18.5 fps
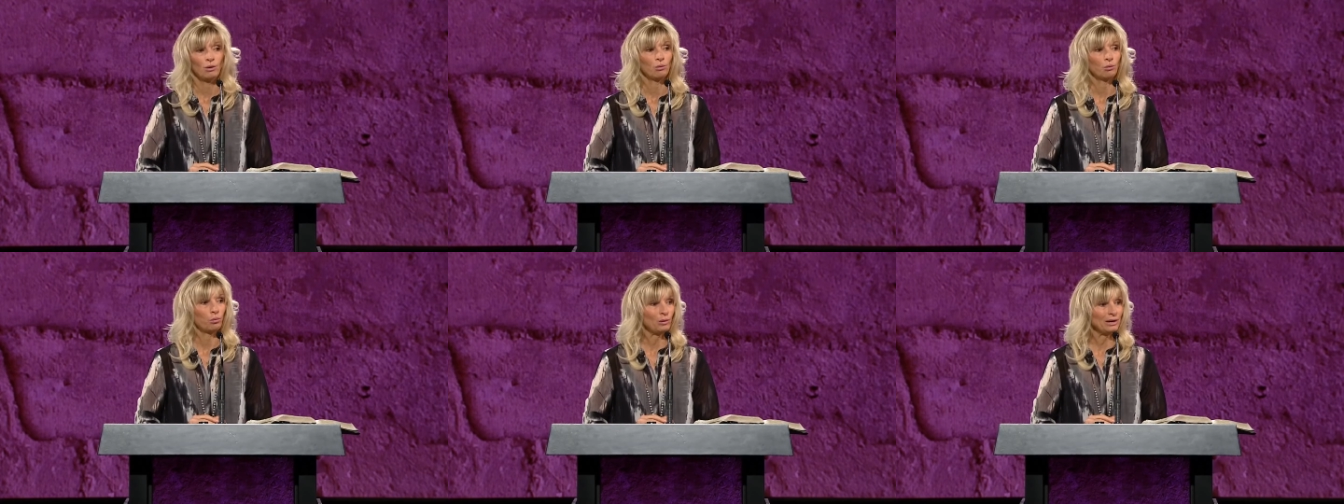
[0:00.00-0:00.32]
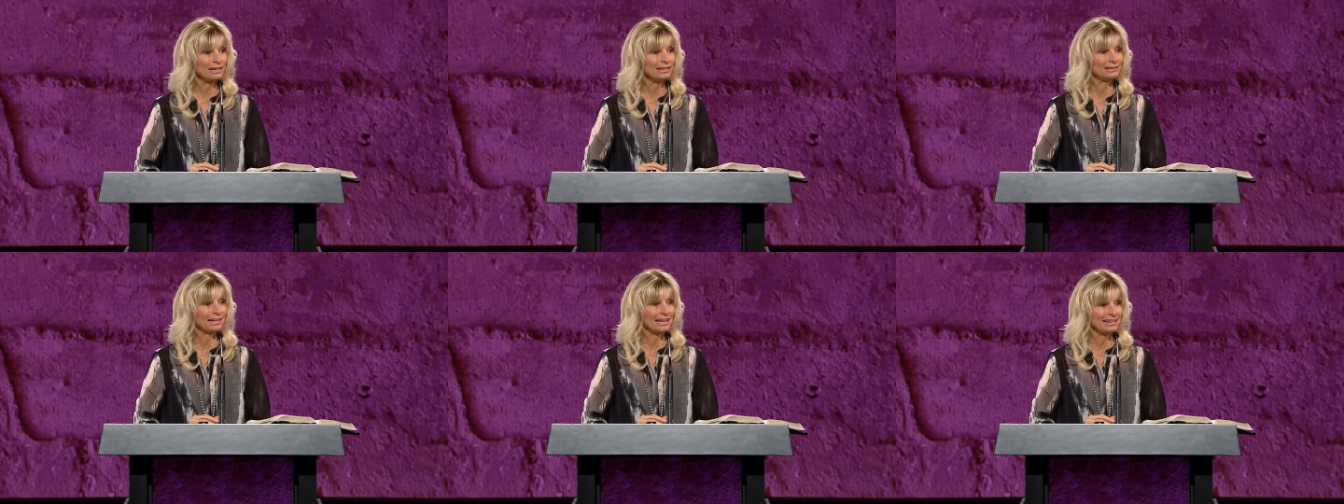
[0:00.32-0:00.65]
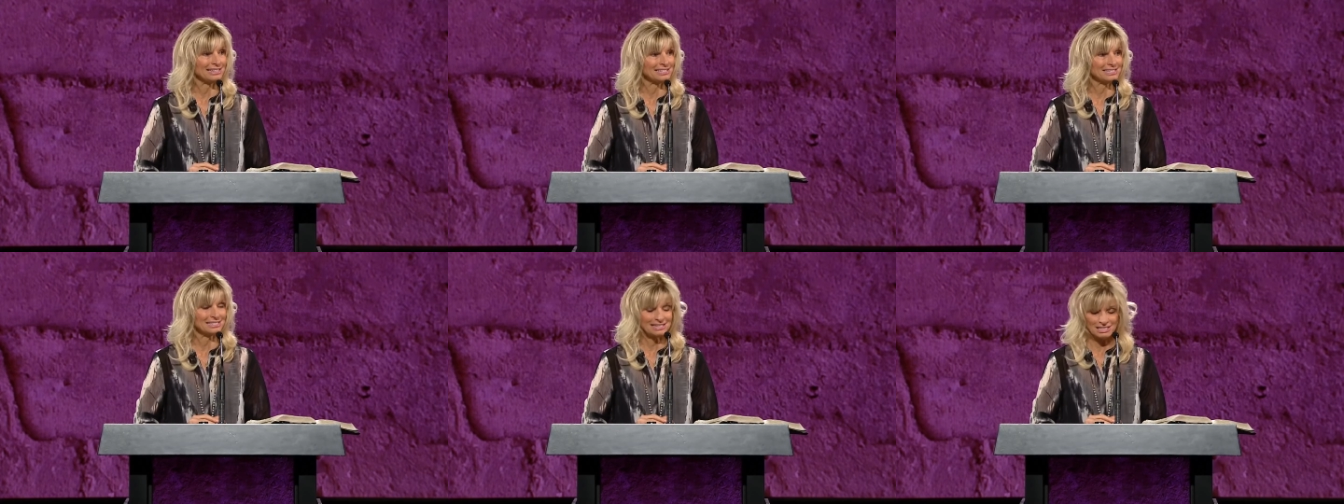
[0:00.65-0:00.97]
We,
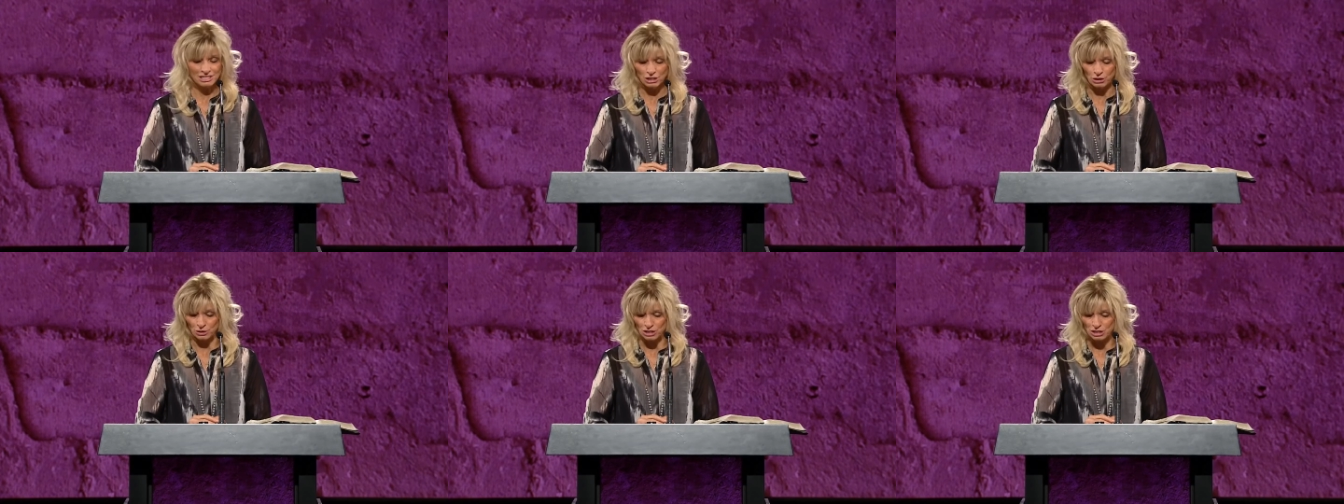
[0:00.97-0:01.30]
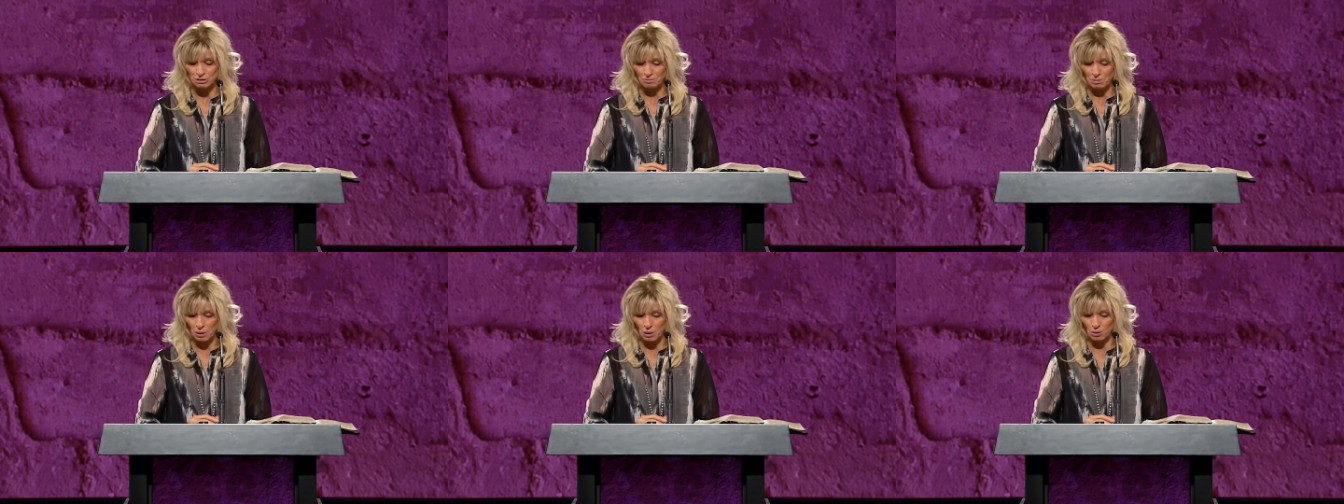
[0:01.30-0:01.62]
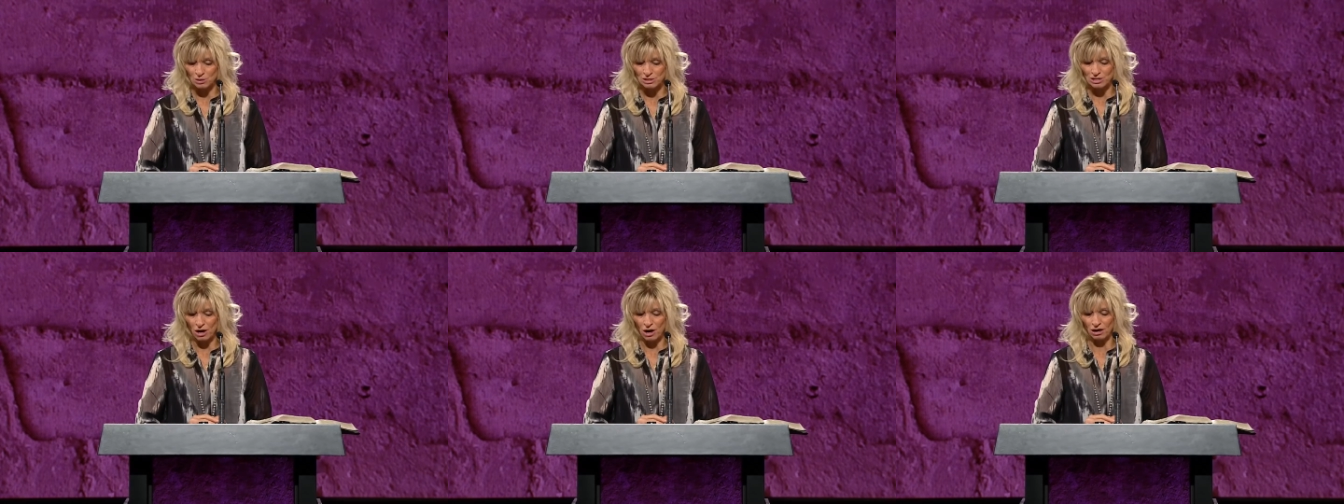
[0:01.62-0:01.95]
ladies, need to
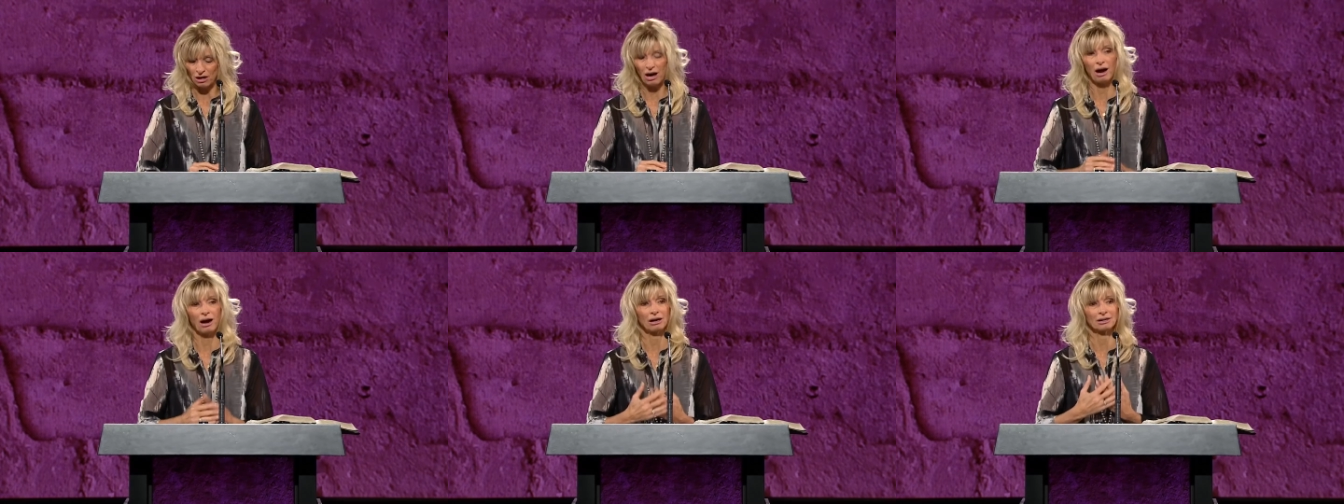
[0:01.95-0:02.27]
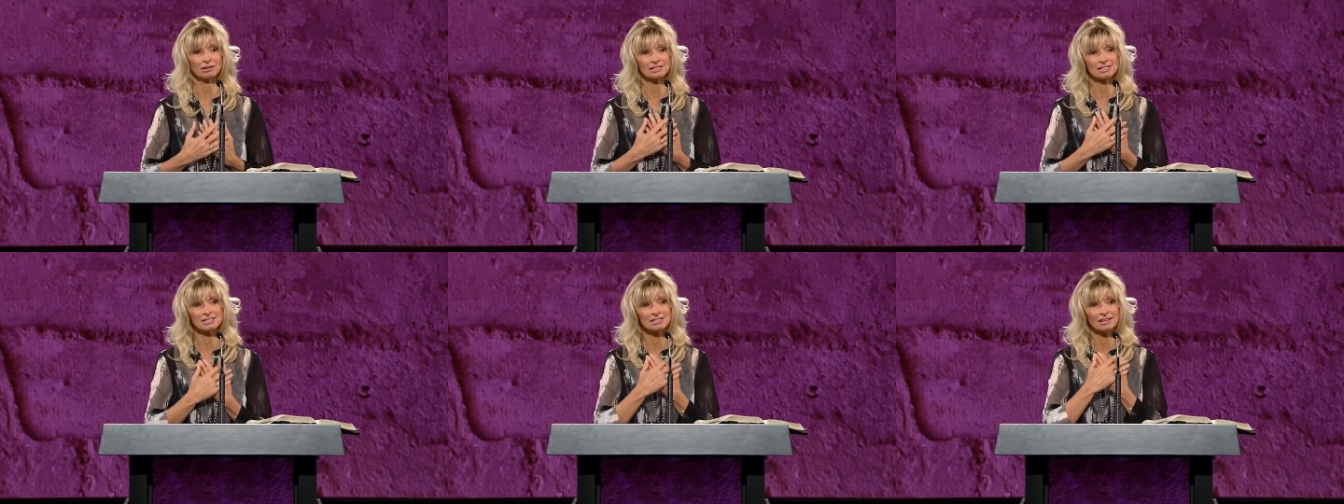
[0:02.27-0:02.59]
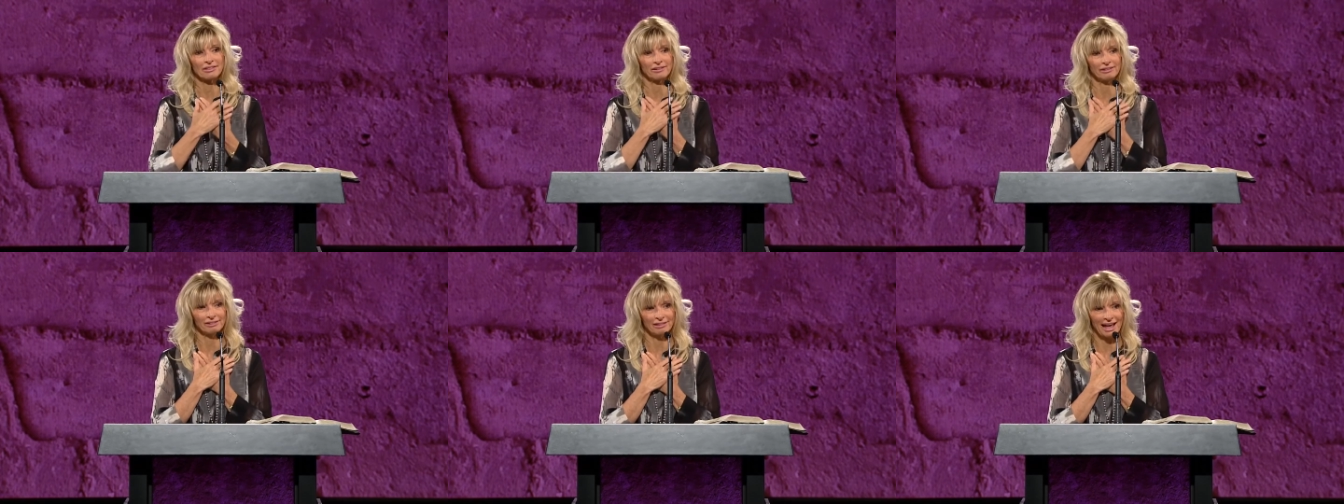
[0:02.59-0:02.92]
expose our hearts to
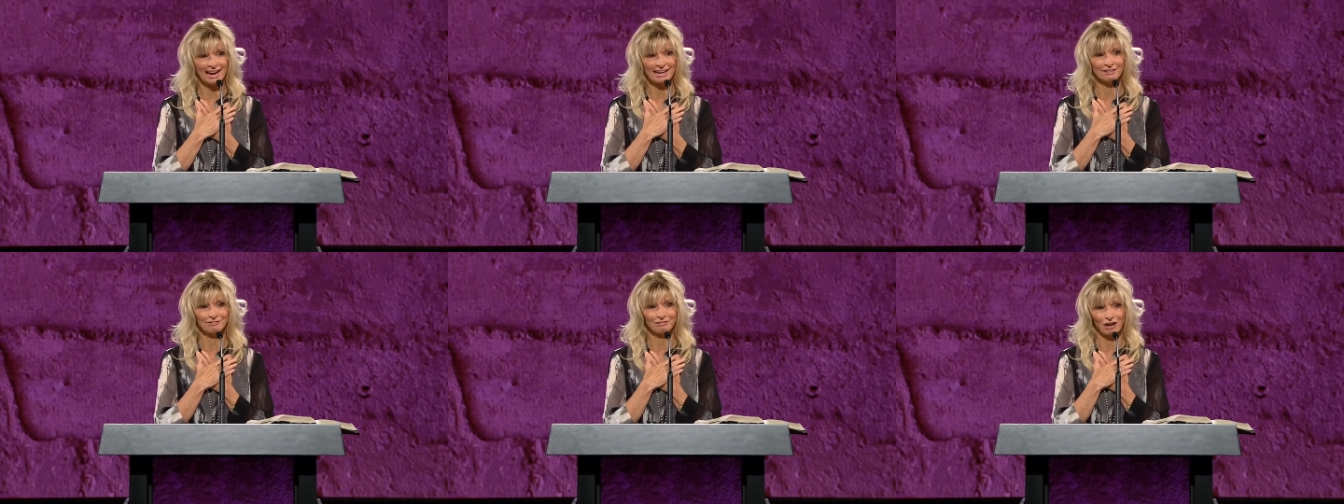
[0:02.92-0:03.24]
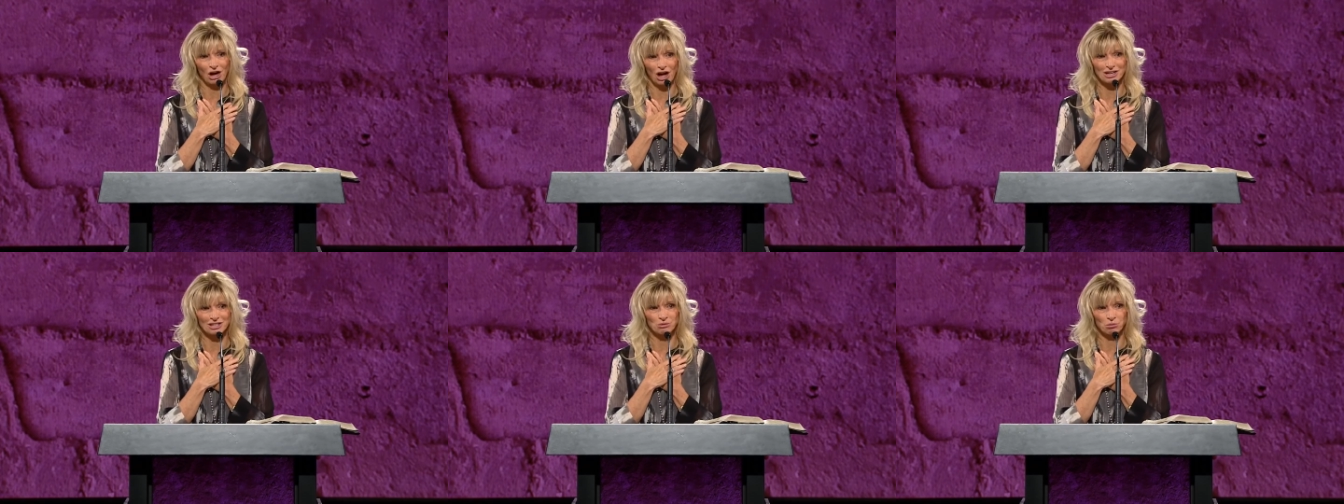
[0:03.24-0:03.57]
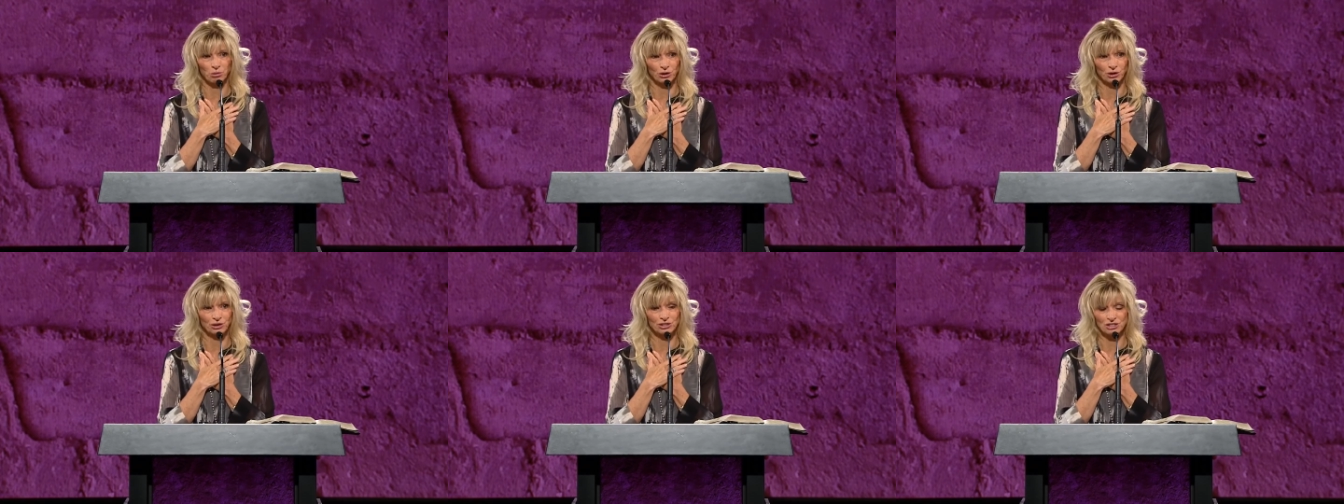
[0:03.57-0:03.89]
the light of God's
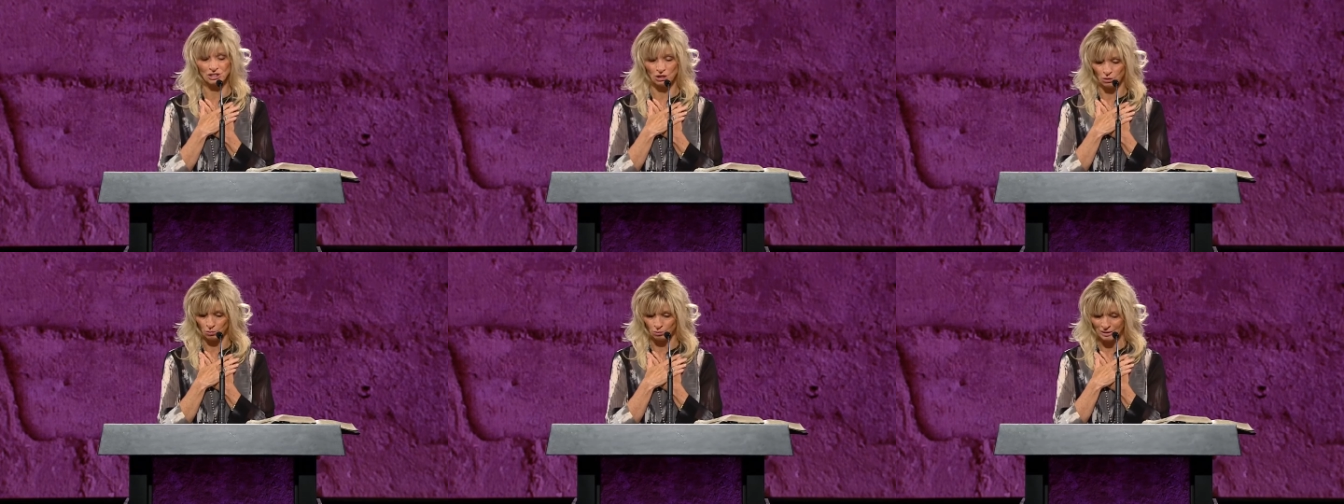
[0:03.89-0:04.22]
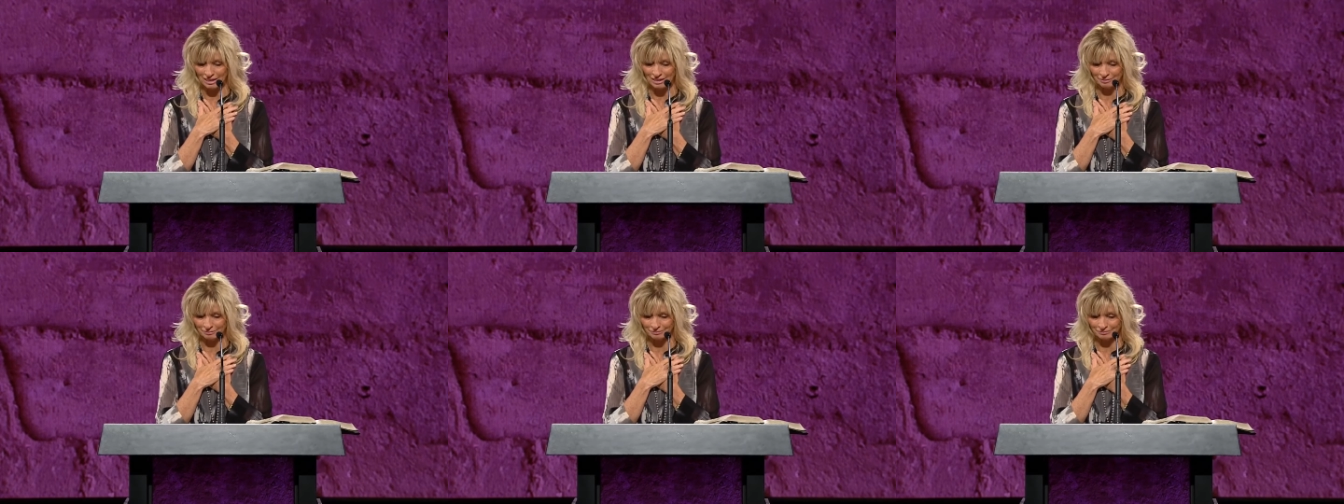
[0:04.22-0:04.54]
word, don't we?